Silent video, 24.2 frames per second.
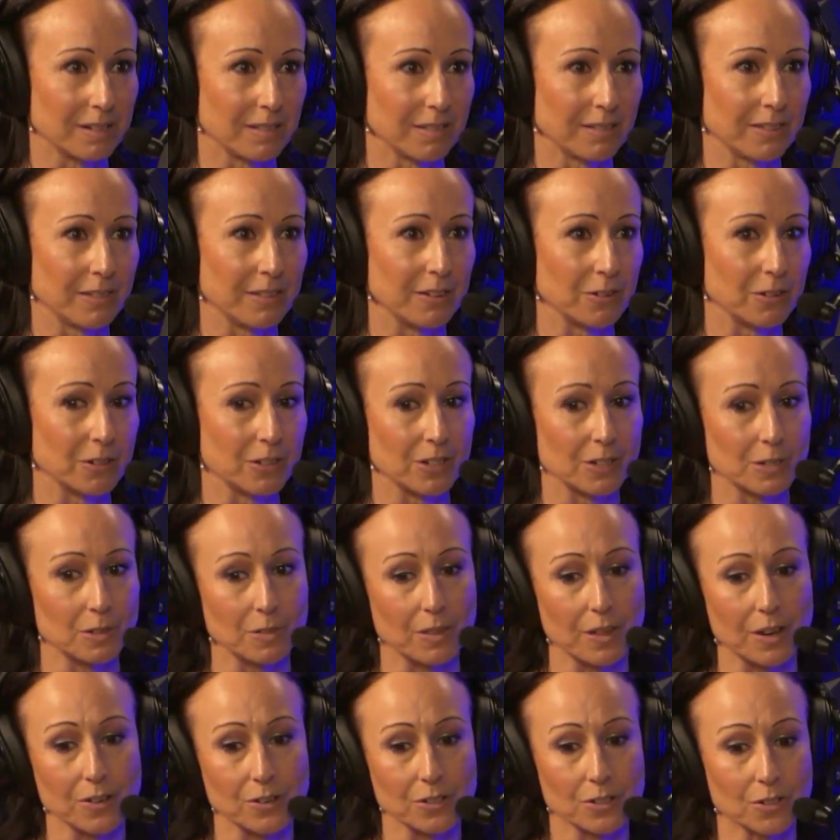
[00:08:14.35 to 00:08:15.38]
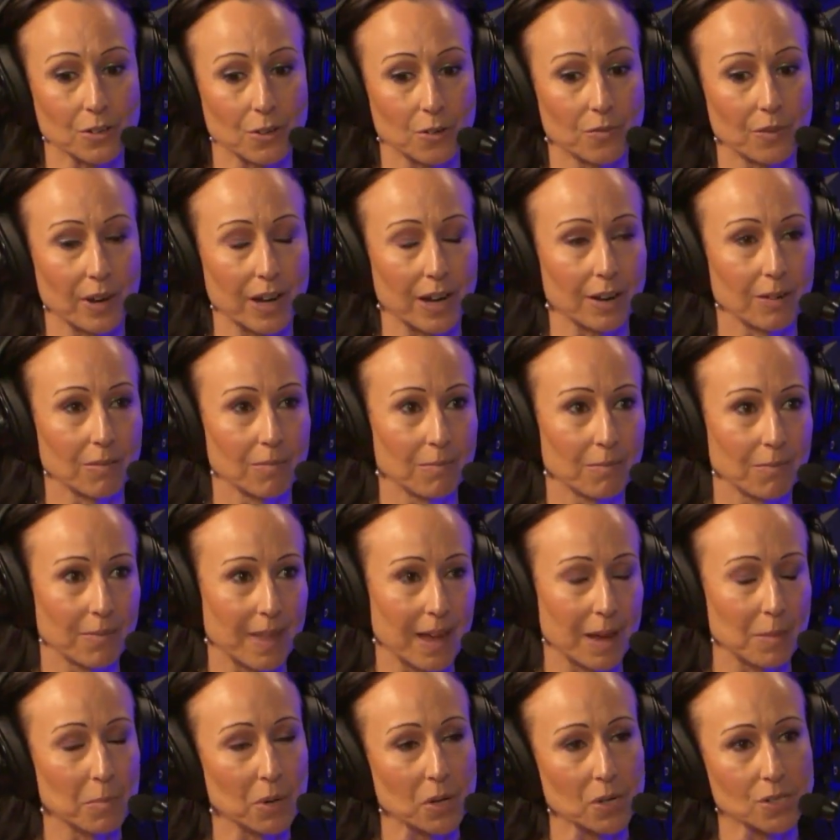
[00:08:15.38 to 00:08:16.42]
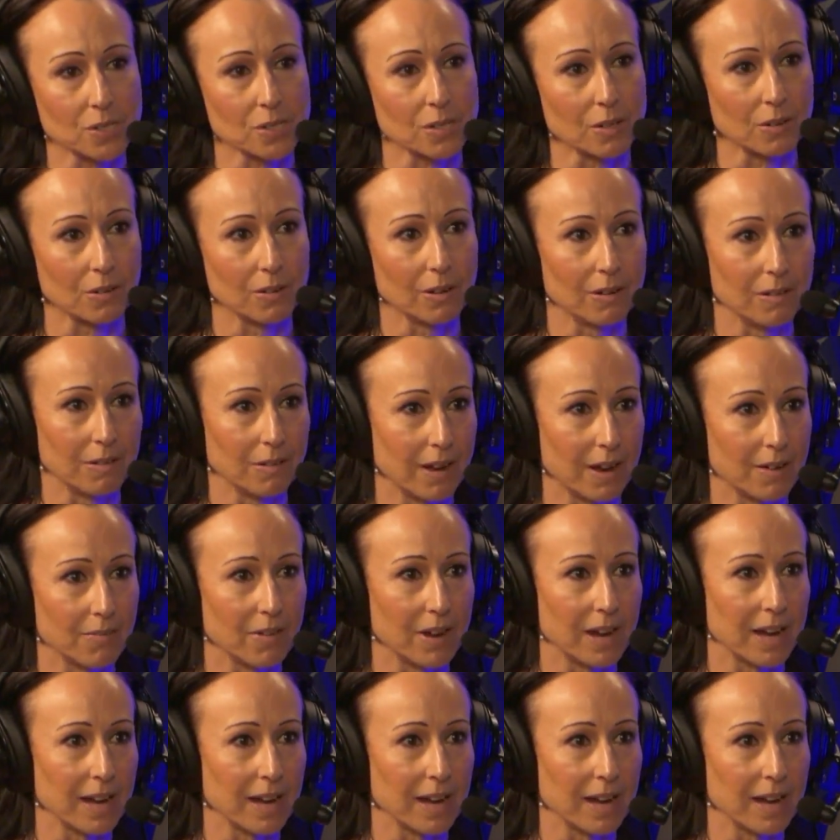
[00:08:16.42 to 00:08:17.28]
and they're serving that person and